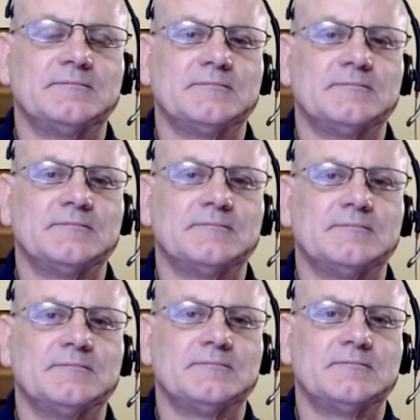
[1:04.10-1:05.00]

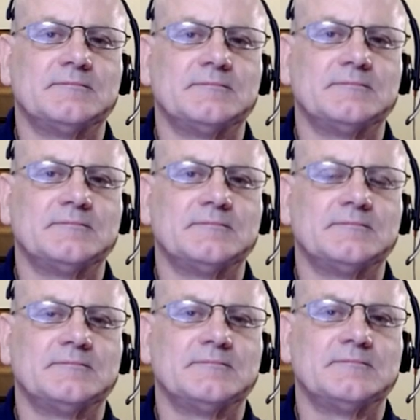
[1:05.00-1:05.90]

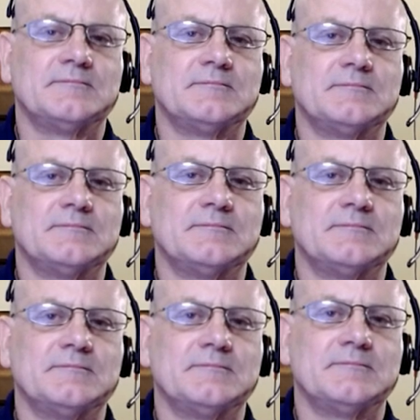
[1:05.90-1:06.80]

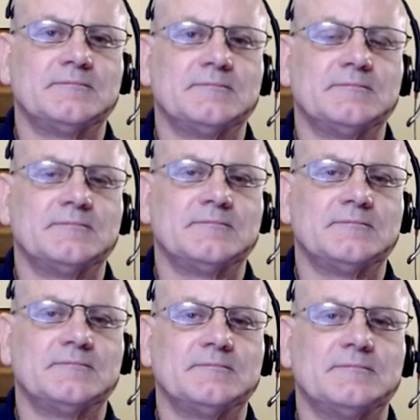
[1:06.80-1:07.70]

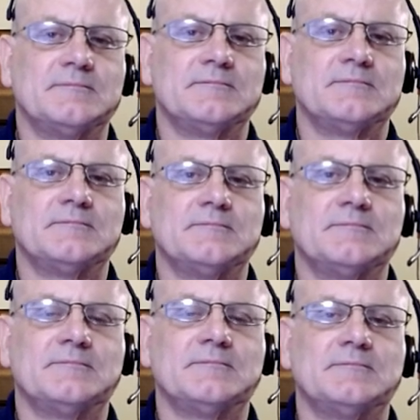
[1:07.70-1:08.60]

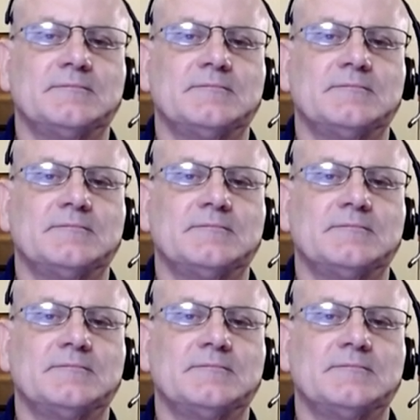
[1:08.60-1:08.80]
(silent)